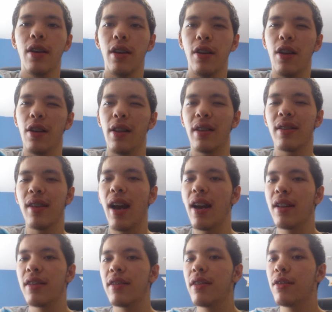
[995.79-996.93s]
you know, like
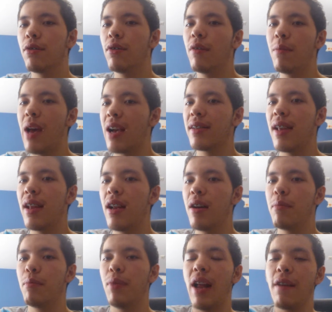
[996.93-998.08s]
science sort of backs that
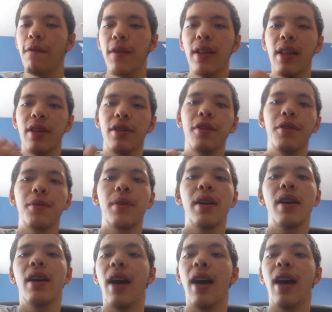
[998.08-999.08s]
up, but I feel it too.